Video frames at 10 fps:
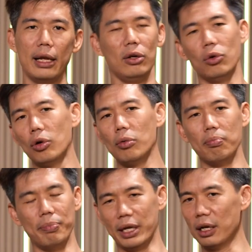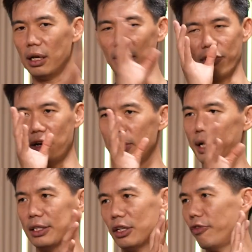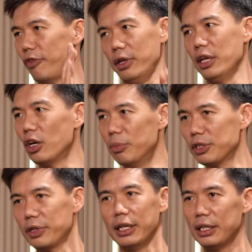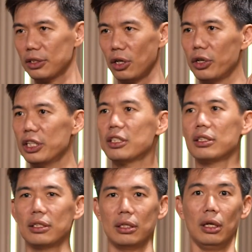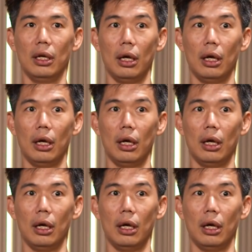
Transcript: and no bigger environment than sort of e-commerce, right? There's all this.